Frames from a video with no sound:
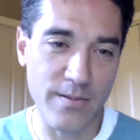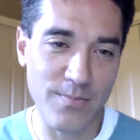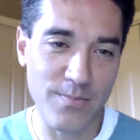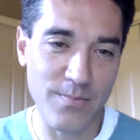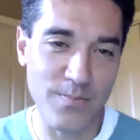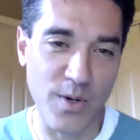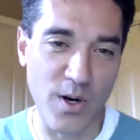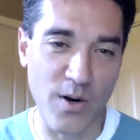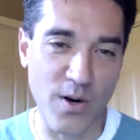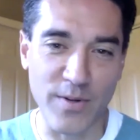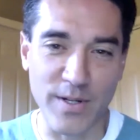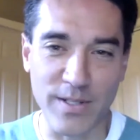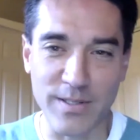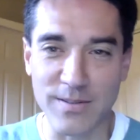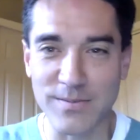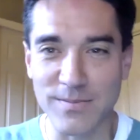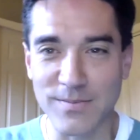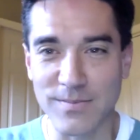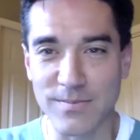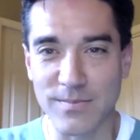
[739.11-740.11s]

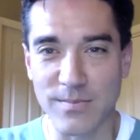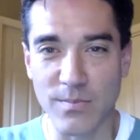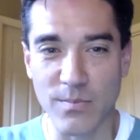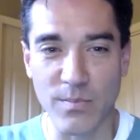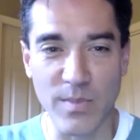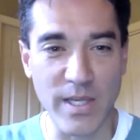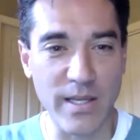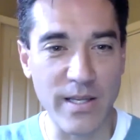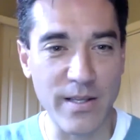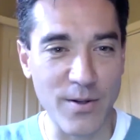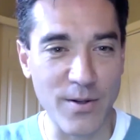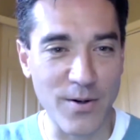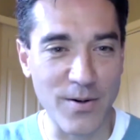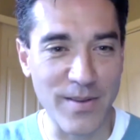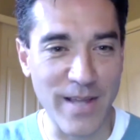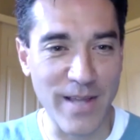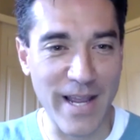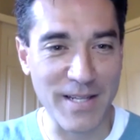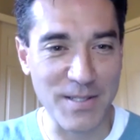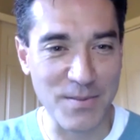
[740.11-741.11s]
Perfect. Me either.
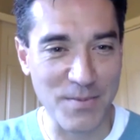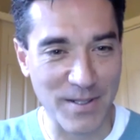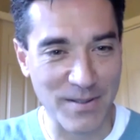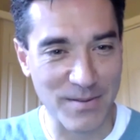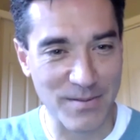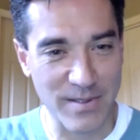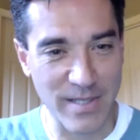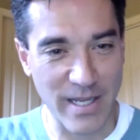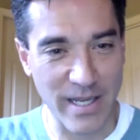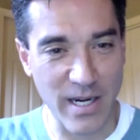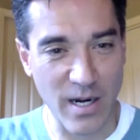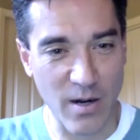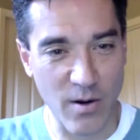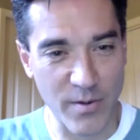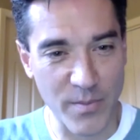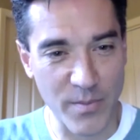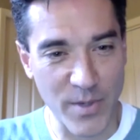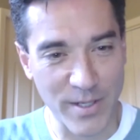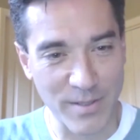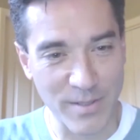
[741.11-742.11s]
Thanks, man. Take care, everybody.